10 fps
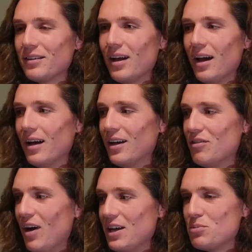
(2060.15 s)
uh,
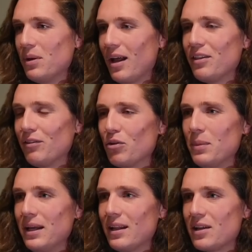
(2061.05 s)
advice, but I think for
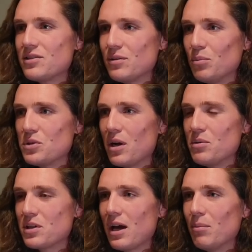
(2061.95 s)
me that's was
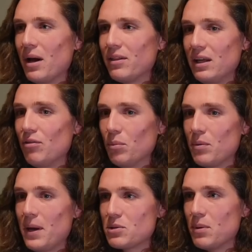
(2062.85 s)
always kind of my thing, even
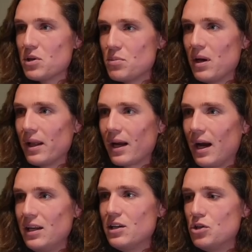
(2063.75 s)
with baseball as well. Like
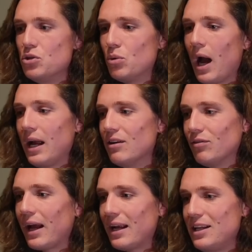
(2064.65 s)
I need to do kind
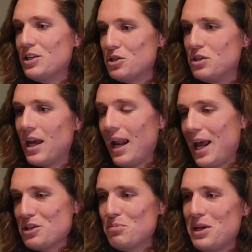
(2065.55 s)
of like I need to get
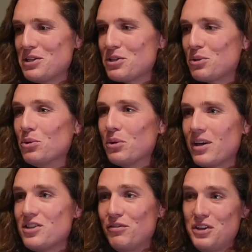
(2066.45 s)
A's and B's in school
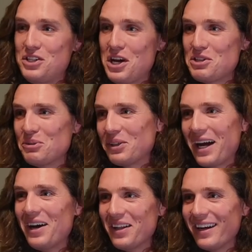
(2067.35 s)
because if this doesn't work
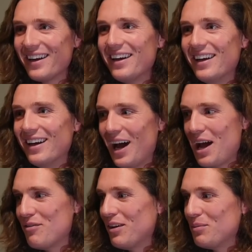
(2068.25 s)
out, like
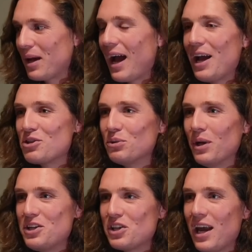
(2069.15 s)
I have I'm like a high
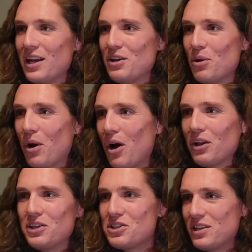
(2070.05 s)
school educated, no college.